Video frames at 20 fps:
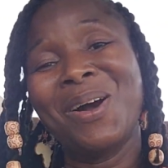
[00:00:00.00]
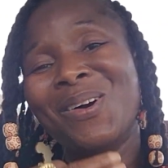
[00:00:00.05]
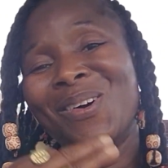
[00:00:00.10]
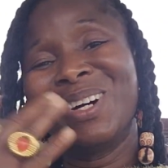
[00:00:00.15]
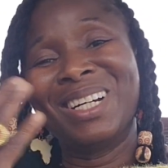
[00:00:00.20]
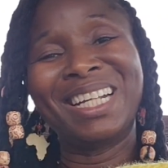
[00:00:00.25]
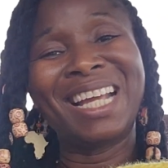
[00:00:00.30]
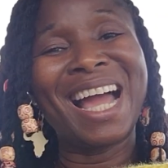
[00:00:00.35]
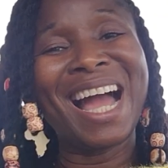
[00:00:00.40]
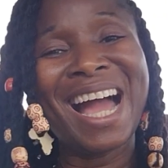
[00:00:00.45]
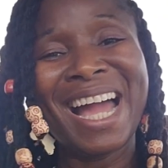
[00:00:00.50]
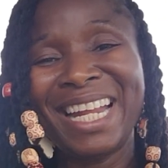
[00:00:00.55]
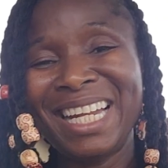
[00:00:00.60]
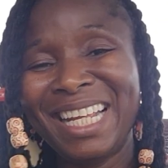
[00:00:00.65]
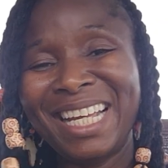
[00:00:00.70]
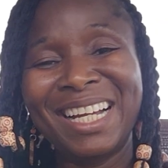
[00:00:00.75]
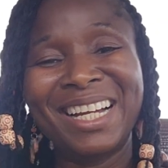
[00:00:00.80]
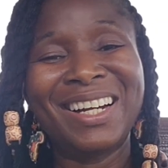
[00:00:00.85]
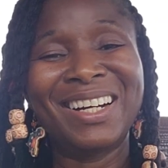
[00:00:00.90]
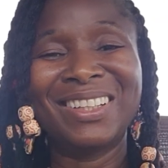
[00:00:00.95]
or the
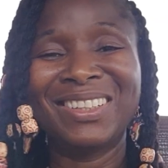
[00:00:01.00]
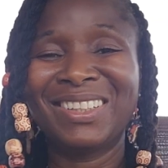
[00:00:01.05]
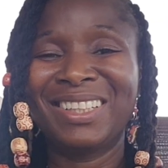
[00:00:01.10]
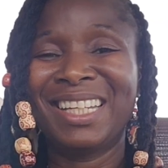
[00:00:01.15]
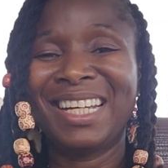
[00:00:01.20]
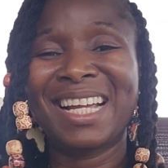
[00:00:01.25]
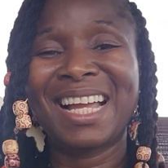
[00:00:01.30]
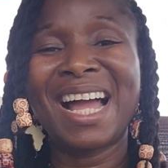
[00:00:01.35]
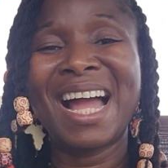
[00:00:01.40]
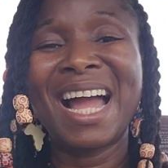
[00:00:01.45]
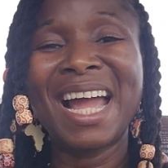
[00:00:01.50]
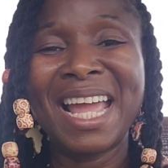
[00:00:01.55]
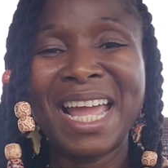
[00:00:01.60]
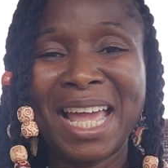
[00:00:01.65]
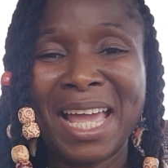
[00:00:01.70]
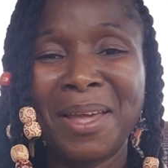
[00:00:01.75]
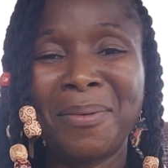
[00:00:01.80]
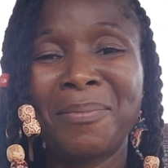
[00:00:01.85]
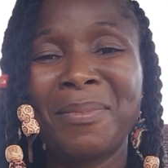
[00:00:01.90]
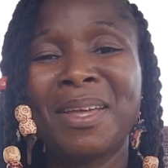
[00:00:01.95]
island color like I
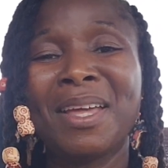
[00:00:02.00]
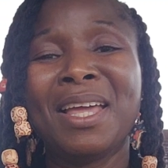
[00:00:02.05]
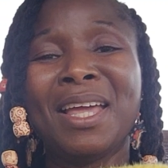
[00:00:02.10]
am,